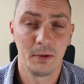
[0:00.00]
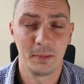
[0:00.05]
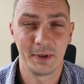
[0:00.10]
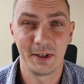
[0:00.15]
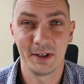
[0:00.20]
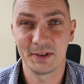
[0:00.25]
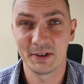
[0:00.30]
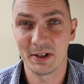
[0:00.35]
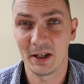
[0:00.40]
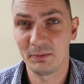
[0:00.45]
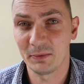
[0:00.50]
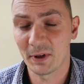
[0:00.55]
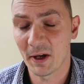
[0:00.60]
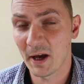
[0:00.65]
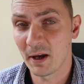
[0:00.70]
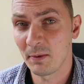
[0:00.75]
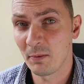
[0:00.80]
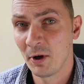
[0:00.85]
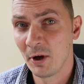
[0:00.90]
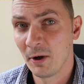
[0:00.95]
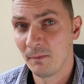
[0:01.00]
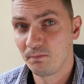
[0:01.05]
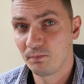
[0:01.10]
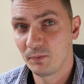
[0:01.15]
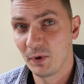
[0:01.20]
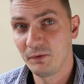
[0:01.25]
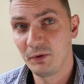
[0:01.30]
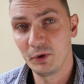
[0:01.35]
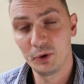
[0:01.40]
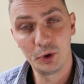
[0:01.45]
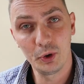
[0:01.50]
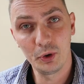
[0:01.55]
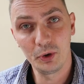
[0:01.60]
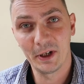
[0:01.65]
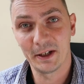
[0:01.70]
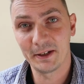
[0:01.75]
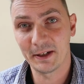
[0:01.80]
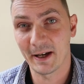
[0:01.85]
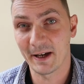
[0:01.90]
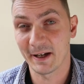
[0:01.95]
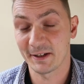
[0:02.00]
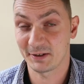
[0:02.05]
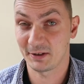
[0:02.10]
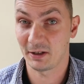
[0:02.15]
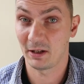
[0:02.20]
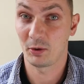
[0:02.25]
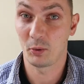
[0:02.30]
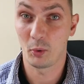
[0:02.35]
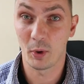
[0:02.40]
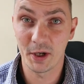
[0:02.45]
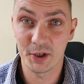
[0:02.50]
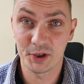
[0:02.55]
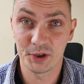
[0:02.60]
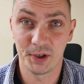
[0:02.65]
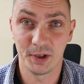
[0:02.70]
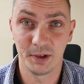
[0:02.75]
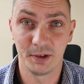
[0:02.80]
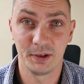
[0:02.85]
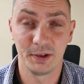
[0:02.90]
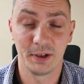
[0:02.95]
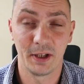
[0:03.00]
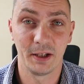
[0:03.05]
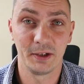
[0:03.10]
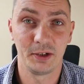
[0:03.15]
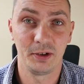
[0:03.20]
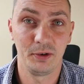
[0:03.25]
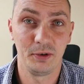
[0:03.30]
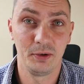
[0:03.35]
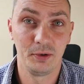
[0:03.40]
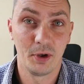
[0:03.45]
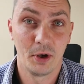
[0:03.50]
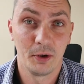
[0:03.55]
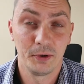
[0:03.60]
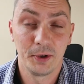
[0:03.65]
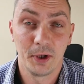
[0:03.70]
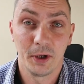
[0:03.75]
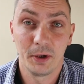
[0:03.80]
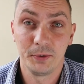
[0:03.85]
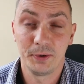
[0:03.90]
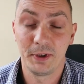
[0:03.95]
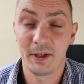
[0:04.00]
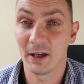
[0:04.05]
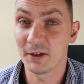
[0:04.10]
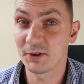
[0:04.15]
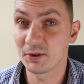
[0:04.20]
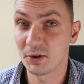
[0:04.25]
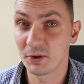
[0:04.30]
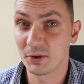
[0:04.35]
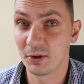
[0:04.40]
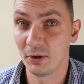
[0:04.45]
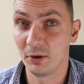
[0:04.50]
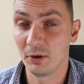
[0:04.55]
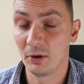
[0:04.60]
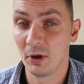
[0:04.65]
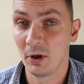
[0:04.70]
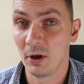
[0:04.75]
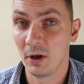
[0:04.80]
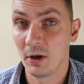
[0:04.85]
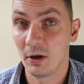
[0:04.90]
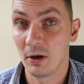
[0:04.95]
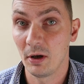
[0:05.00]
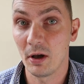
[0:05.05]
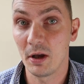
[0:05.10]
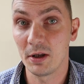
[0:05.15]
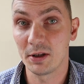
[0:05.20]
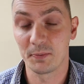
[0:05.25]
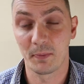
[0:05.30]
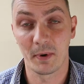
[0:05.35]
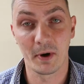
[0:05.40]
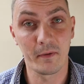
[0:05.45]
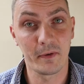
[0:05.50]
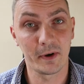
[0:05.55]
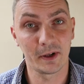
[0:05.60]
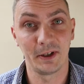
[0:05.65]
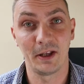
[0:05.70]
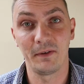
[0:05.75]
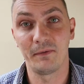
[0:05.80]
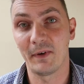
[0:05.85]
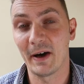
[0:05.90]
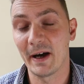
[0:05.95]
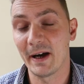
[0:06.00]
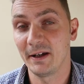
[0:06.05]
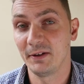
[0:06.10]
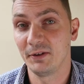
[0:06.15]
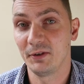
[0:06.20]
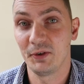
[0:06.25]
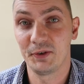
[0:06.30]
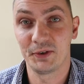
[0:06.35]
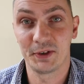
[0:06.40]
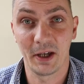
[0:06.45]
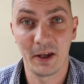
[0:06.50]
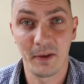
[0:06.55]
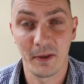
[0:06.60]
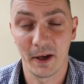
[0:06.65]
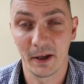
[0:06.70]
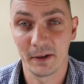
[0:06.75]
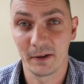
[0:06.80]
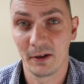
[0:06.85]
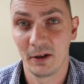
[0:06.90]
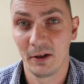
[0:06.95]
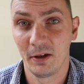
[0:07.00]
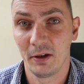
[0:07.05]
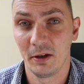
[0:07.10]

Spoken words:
But at the same time, if you do get asked a question that you don't know the answer to, it's perfectly fine to say that.